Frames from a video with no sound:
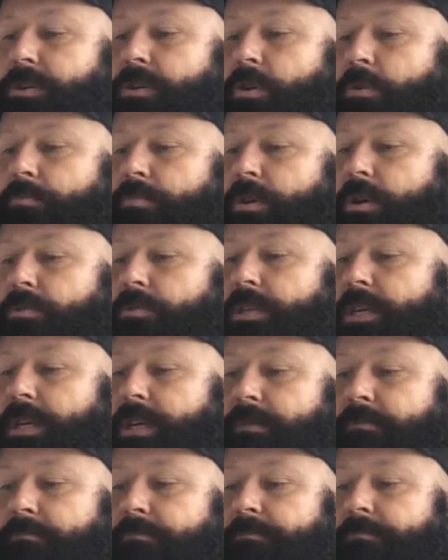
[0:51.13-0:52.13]
no
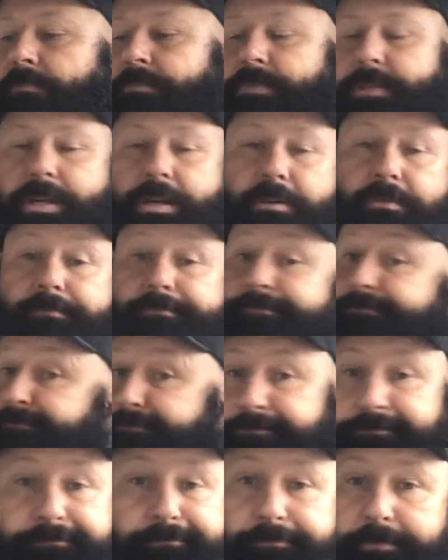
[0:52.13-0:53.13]
protein. So
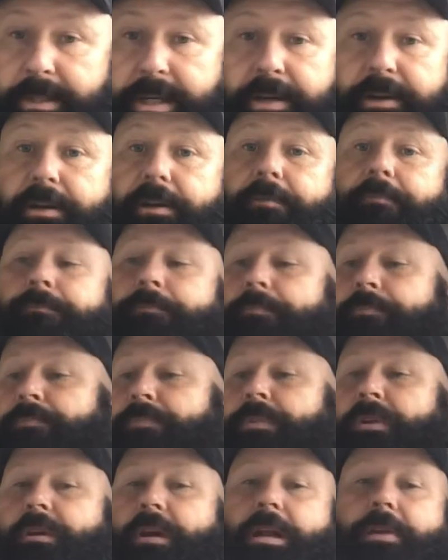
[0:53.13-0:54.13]
there you go.
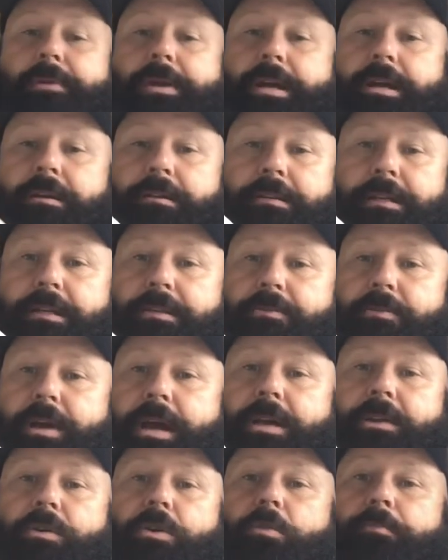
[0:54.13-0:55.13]
Anyway, let's
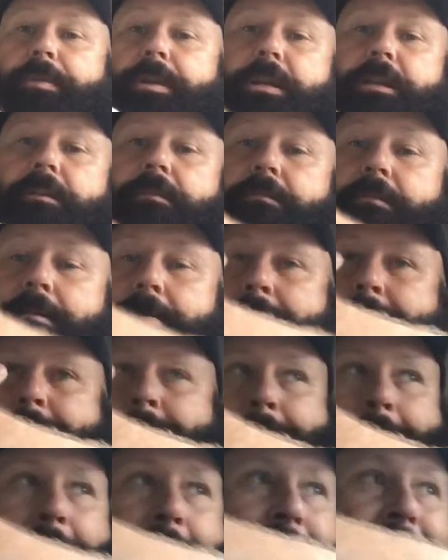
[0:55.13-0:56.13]
crack her open and
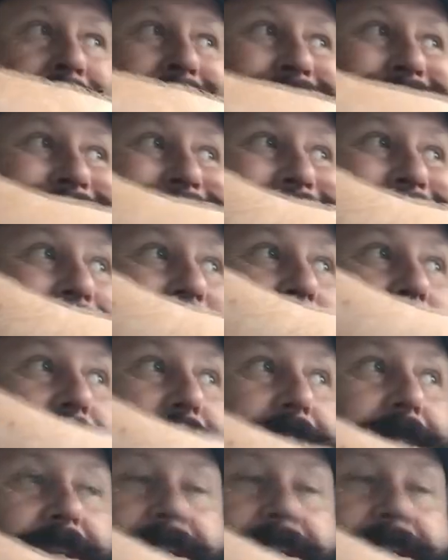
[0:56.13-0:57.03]
see what